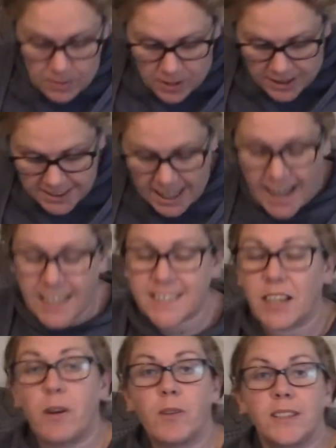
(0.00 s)
I want to say.
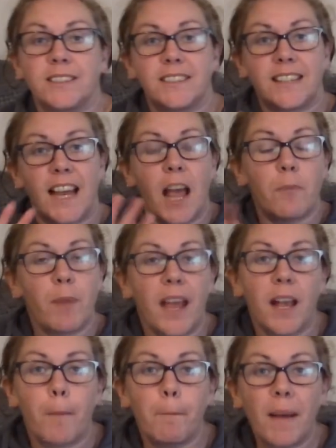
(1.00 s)
So I want to say a
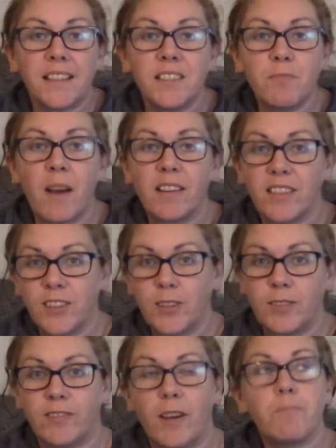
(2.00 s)
big, massive
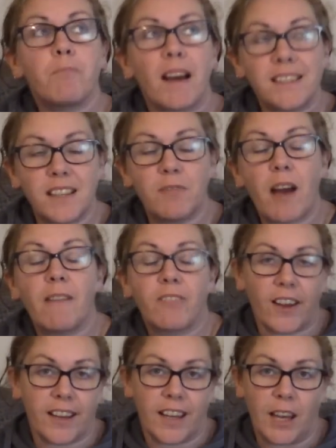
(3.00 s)

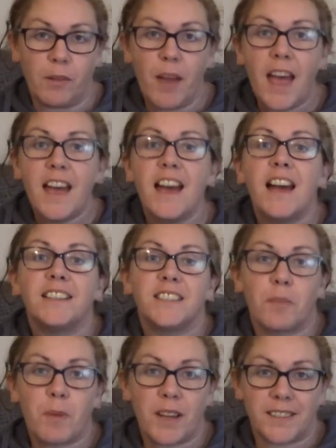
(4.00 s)
thank you
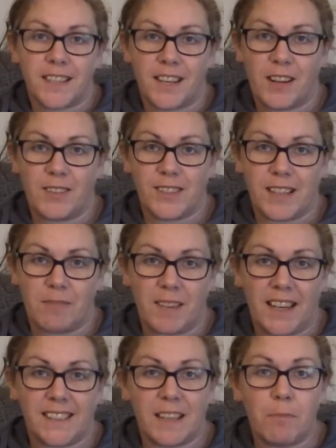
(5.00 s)
to the person who sent
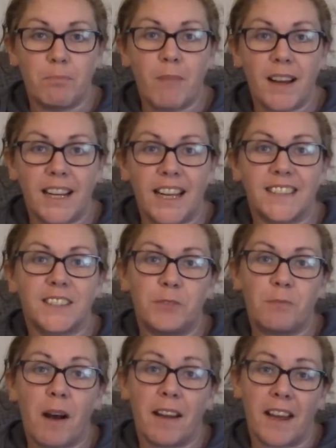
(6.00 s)
me some money to
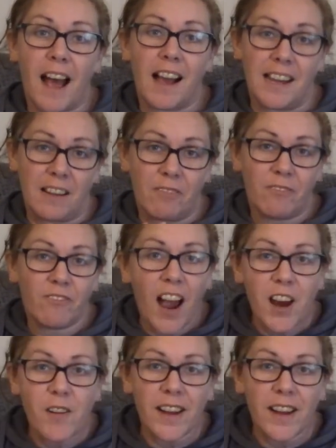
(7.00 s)
buy a fire